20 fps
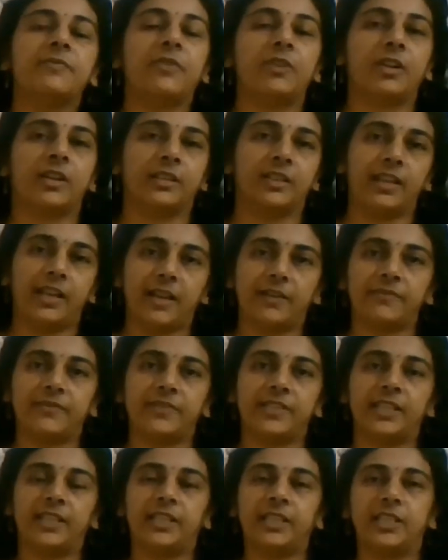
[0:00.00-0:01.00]
for the
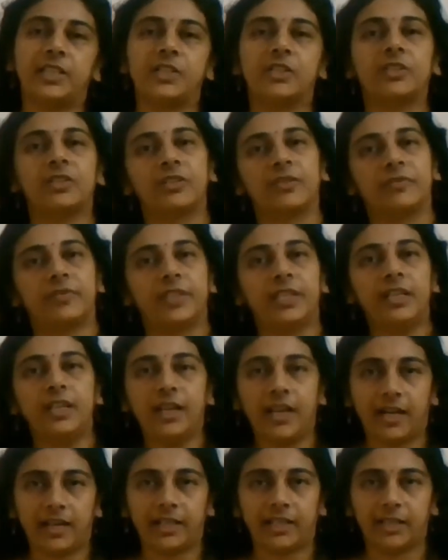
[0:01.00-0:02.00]
FC region of the
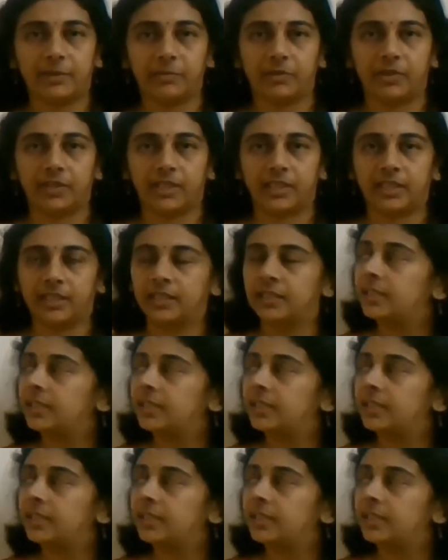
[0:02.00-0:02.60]
antibody.